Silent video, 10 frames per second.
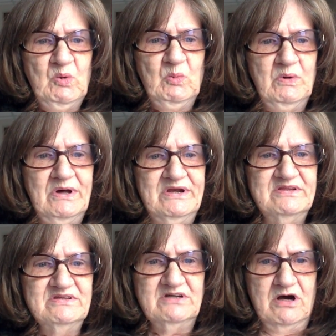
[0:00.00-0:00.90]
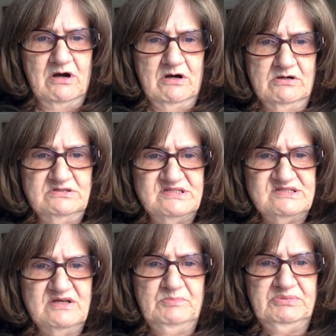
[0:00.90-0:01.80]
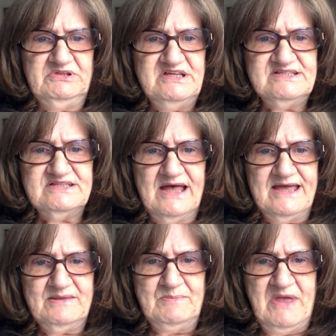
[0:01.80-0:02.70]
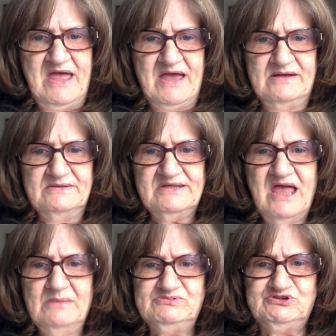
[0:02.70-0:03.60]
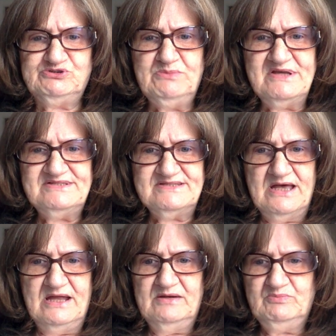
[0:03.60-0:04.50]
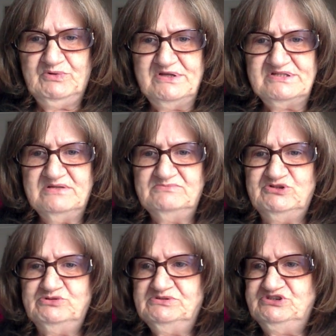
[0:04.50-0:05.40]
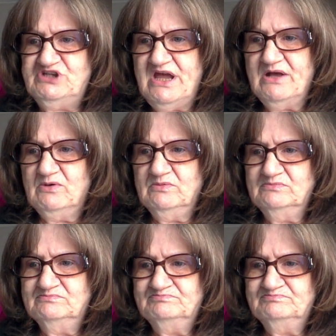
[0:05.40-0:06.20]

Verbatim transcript: One of the guards, a police-like man, captures my son and brings him to a jail.